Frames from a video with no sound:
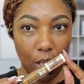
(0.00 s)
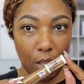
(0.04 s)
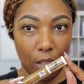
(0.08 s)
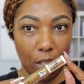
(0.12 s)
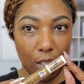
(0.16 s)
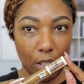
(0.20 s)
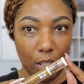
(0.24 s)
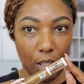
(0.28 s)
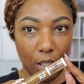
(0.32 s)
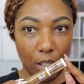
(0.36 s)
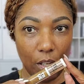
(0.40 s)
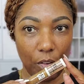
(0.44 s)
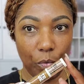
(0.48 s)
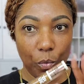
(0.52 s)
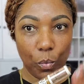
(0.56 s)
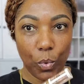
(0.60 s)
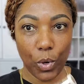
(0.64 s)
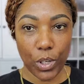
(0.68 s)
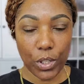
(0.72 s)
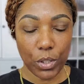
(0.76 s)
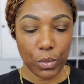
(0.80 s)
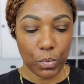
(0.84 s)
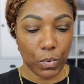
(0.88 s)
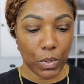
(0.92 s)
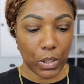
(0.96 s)
This stuff
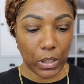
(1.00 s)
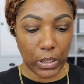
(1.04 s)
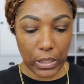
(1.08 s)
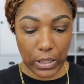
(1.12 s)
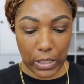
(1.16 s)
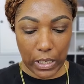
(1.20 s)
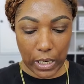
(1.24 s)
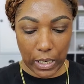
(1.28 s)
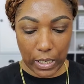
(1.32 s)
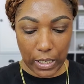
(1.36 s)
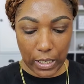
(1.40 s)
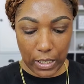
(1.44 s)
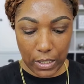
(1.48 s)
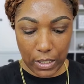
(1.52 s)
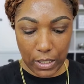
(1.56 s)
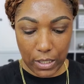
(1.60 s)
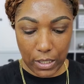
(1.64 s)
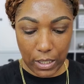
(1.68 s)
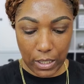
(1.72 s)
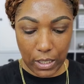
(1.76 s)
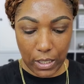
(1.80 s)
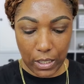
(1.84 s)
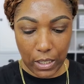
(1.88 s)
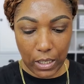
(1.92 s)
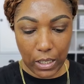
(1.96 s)
works really nice.
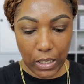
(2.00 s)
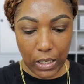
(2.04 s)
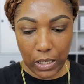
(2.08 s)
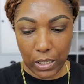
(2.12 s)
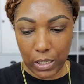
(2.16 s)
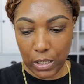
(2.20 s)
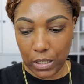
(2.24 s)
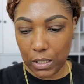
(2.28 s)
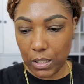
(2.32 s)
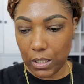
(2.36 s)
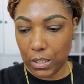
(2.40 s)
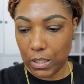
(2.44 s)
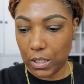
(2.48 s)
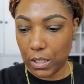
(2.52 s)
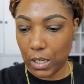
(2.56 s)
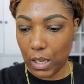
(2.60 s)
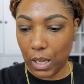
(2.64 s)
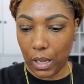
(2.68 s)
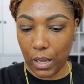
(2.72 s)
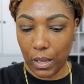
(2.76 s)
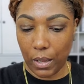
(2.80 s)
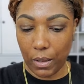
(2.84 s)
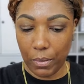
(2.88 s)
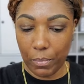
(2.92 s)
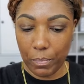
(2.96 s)
It is
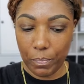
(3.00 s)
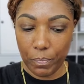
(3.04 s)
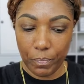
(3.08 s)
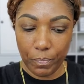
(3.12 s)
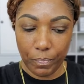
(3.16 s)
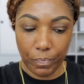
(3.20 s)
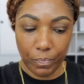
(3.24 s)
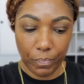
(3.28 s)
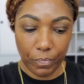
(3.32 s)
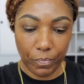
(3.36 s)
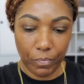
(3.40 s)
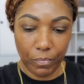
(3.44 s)
um,